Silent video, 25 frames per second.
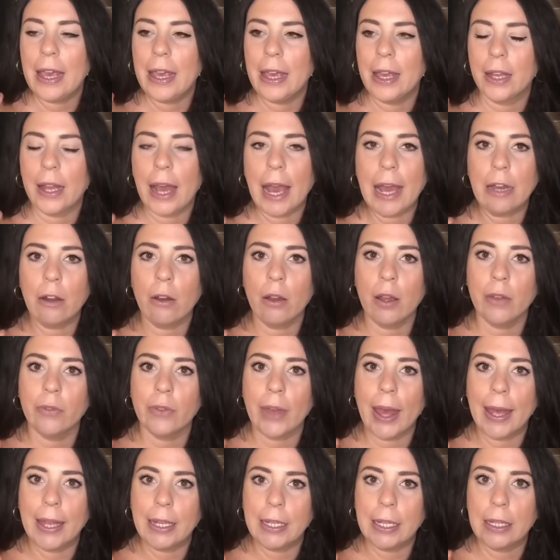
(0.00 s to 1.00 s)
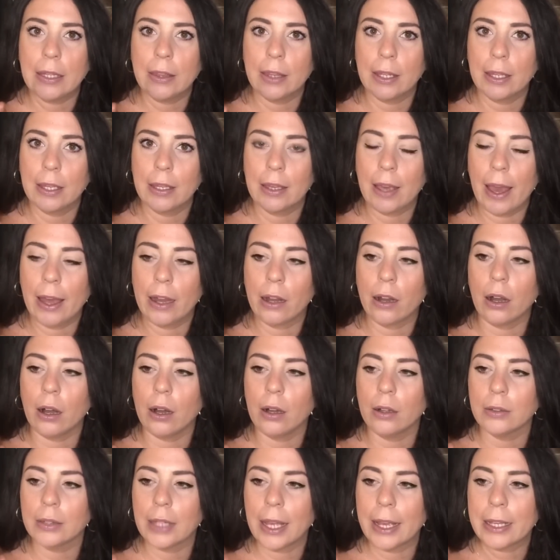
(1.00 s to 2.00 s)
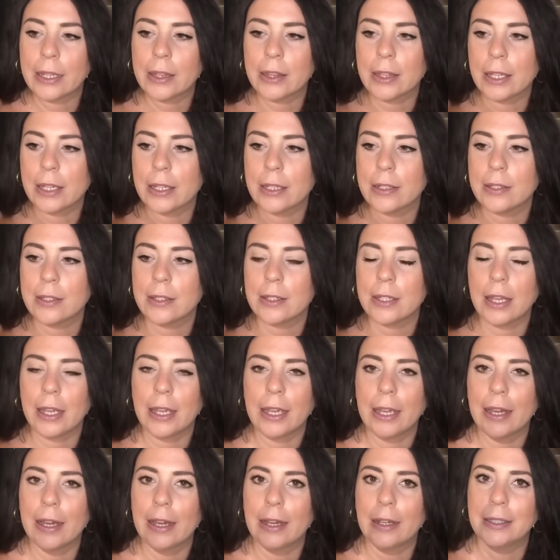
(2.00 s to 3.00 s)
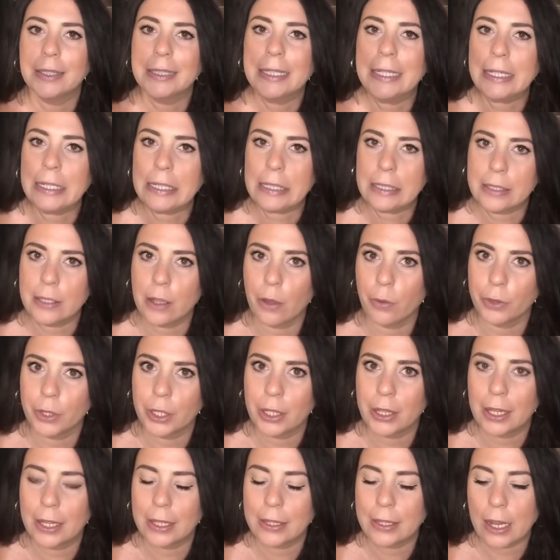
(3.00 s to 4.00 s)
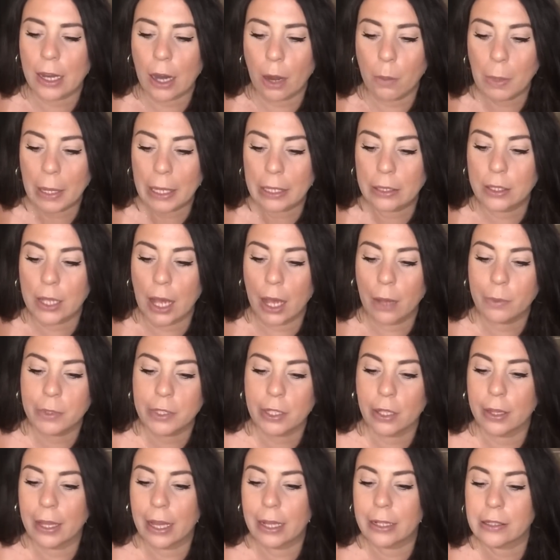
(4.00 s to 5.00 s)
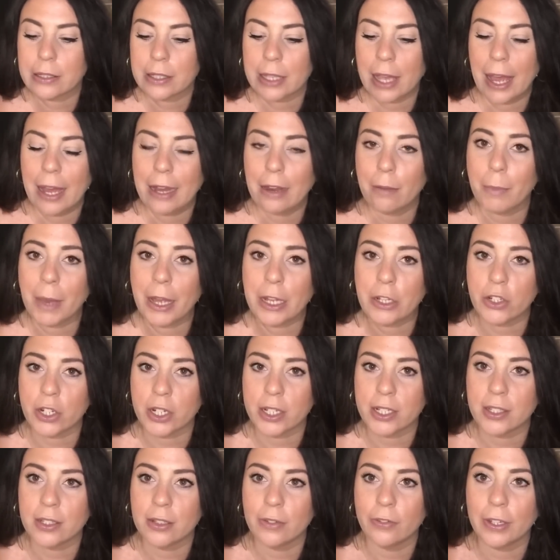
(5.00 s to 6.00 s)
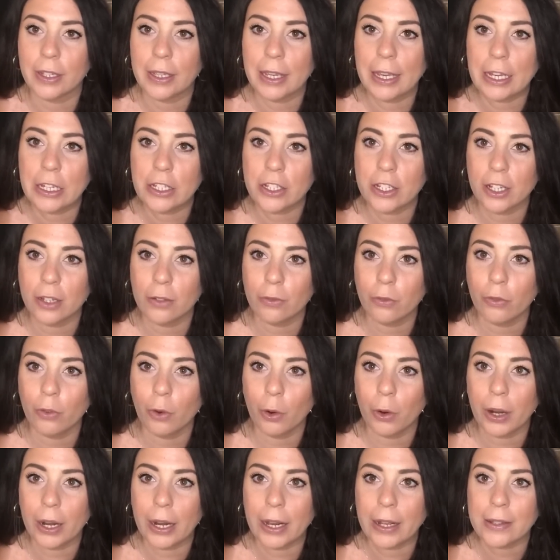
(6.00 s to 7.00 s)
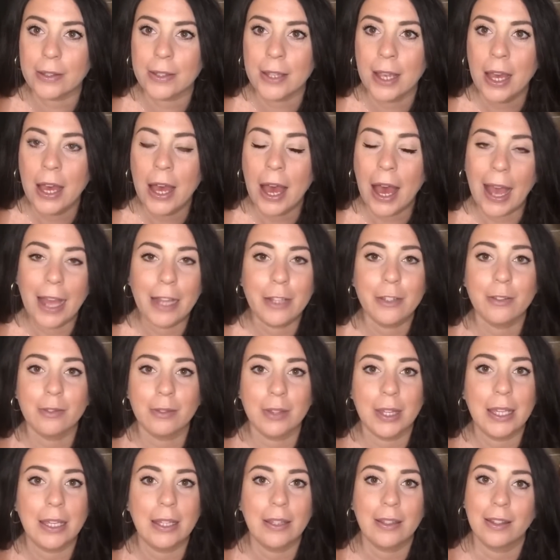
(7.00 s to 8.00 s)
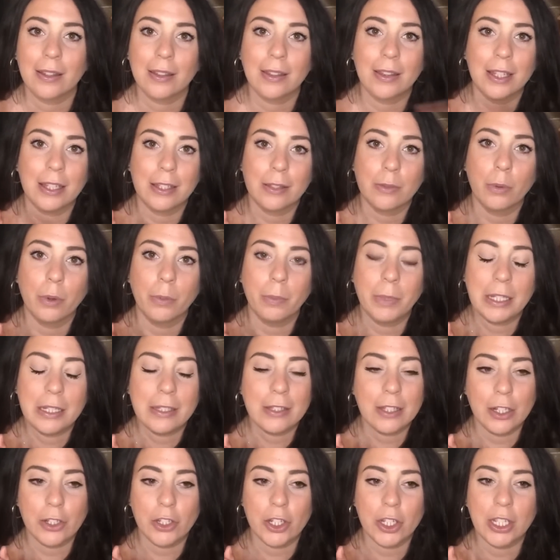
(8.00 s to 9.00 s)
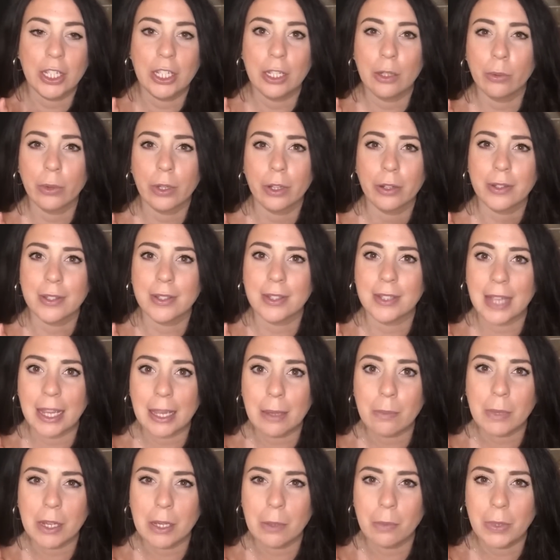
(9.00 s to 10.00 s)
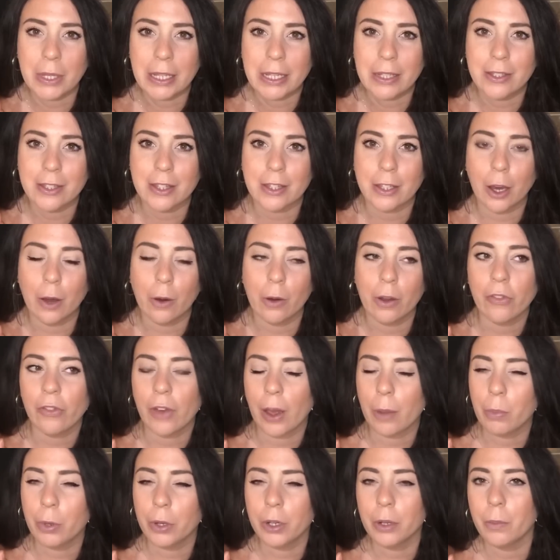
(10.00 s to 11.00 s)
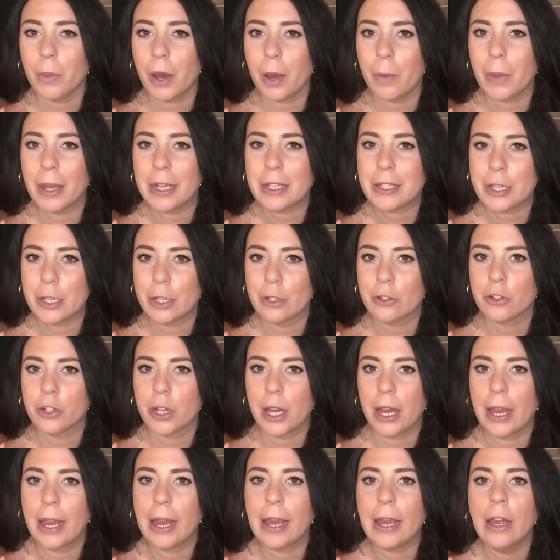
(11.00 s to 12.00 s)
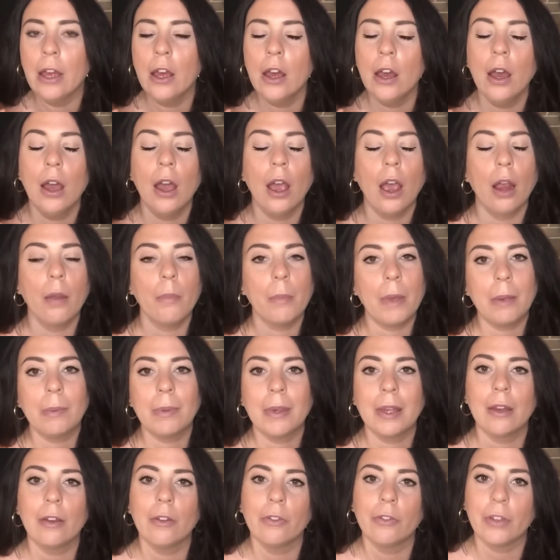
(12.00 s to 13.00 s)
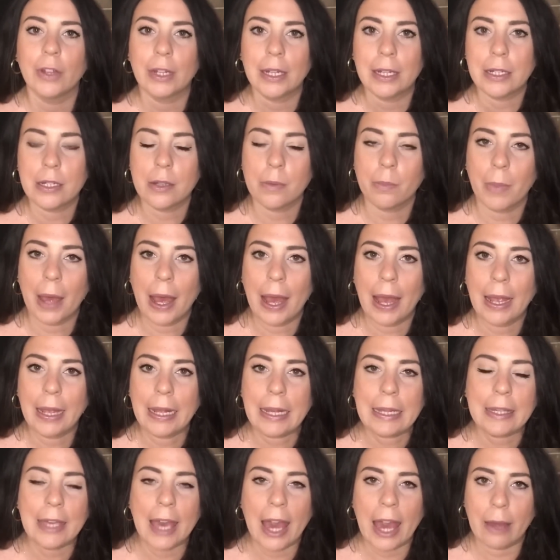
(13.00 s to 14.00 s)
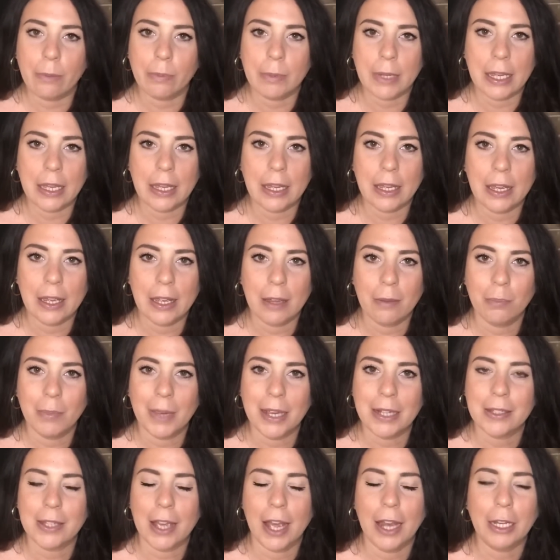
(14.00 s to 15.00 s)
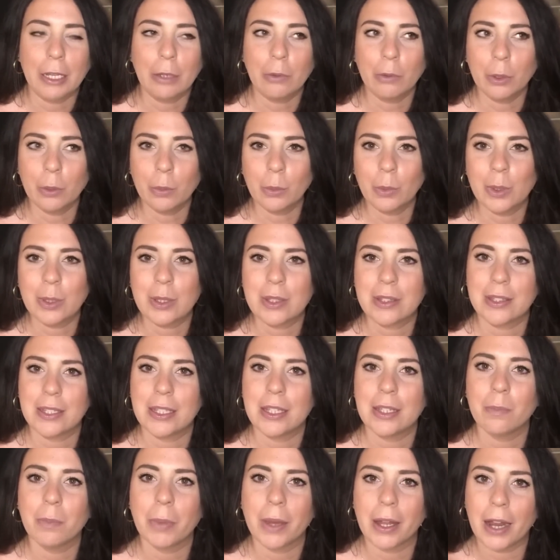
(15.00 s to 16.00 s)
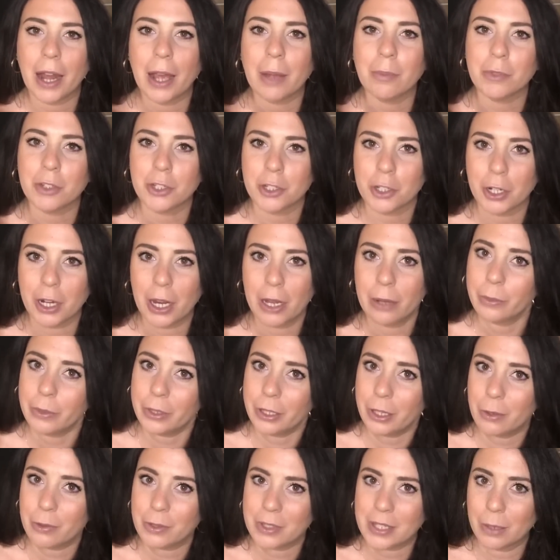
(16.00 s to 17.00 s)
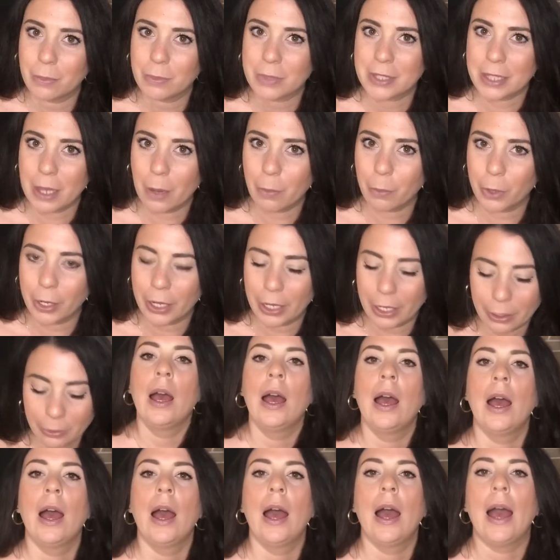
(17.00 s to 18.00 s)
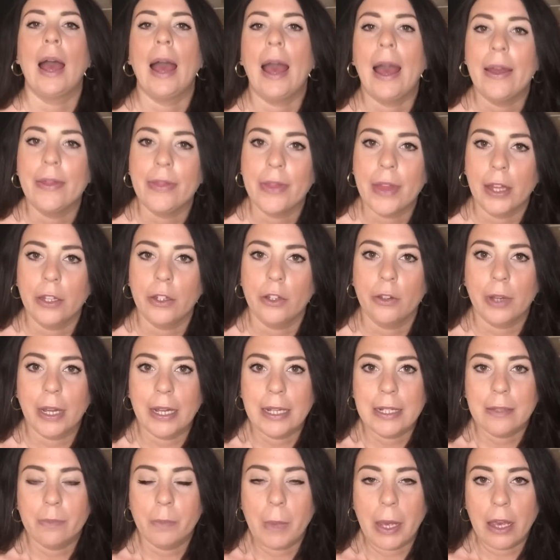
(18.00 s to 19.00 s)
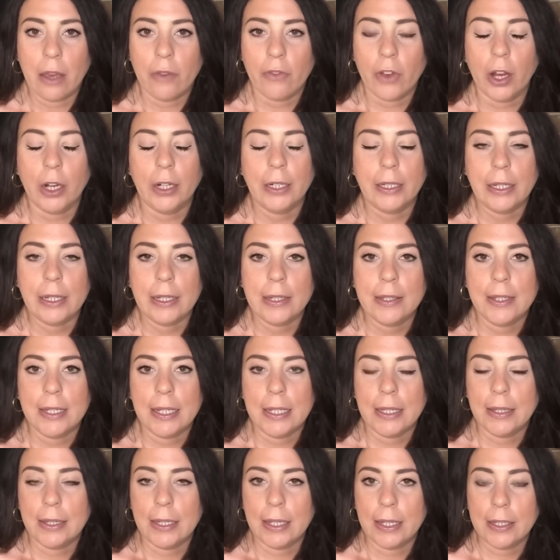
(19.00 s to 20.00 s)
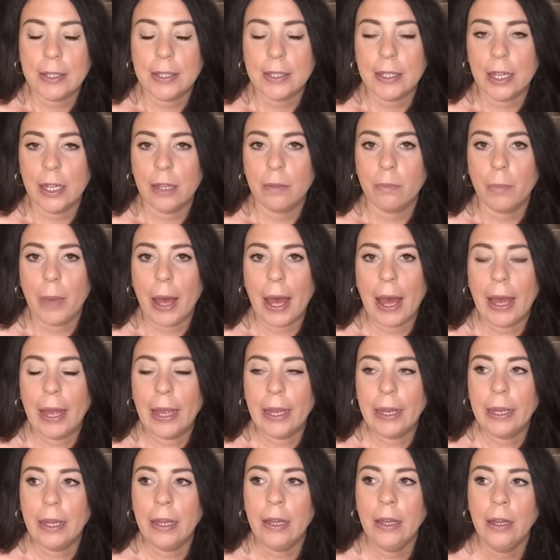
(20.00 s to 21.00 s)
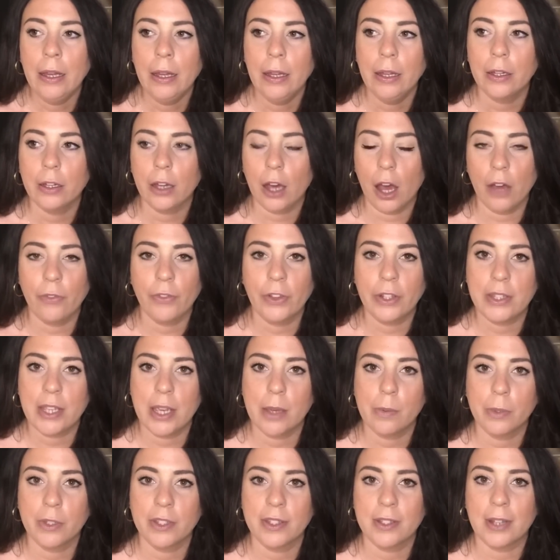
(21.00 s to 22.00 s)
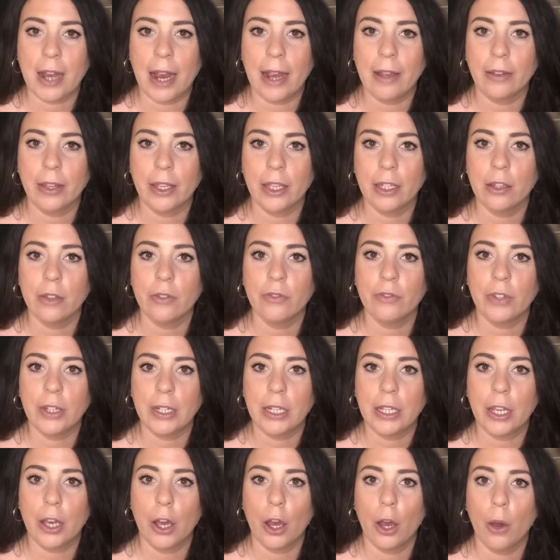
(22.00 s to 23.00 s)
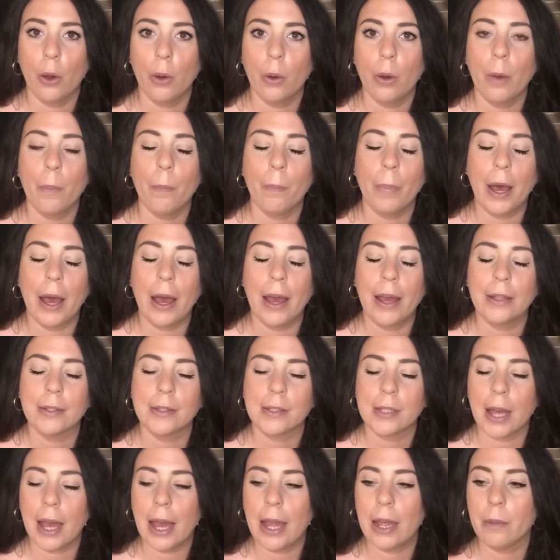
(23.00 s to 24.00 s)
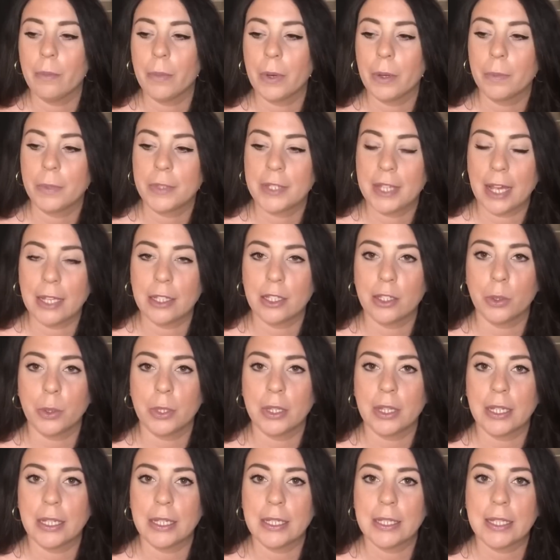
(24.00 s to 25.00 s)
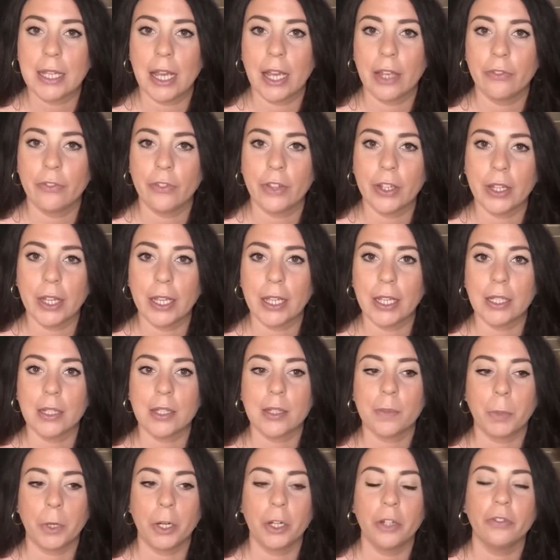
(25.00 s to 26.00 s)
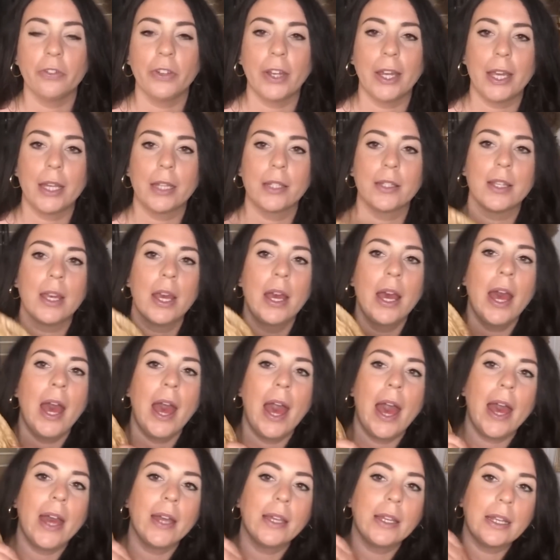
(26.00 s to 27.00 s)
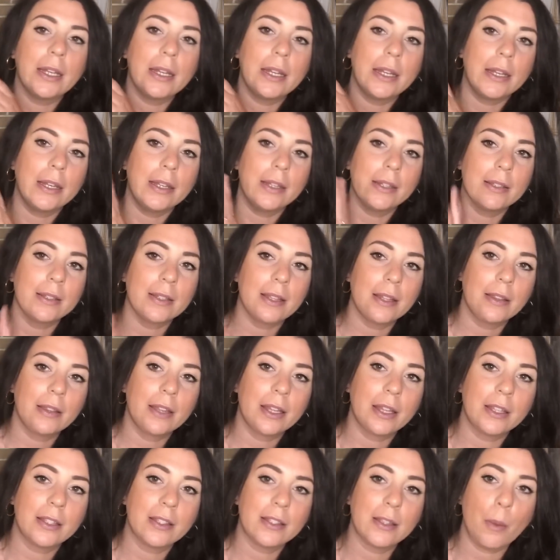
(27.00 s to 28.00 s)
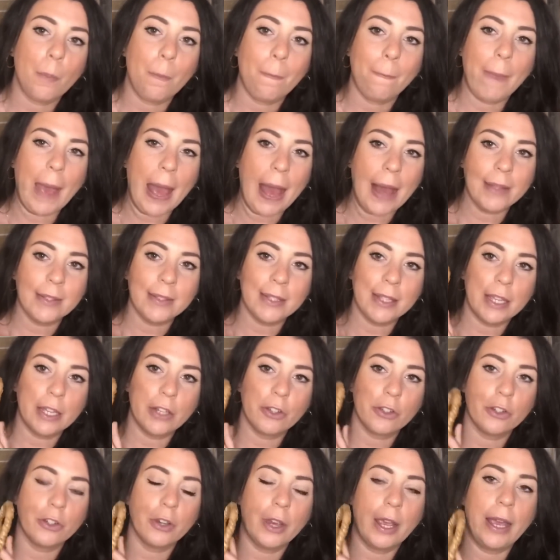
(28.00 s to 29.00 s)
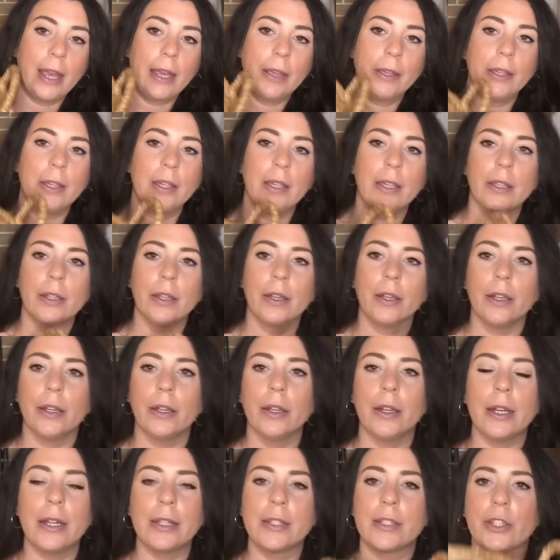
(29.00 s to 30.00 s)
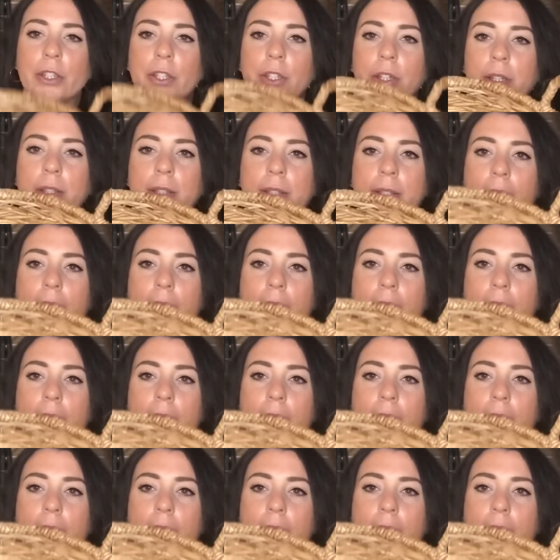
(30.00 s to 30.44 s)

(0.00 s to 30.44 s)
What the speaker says: And I don't have anything at all like this, and it is the only thing that I picked up, so that's kind of my justification for it. I do think this will be such a cute little statement piece though. If I put him on my tiered tray, or maybe he'll fit into my cabinet in my dining room, we'll see, but I'm sure I will use him somewhere. And then you guys may have already seen this in my coffee table styling video, but I am obsessed with this. I feel like it's perfect, and it is this basket tray here. It's a good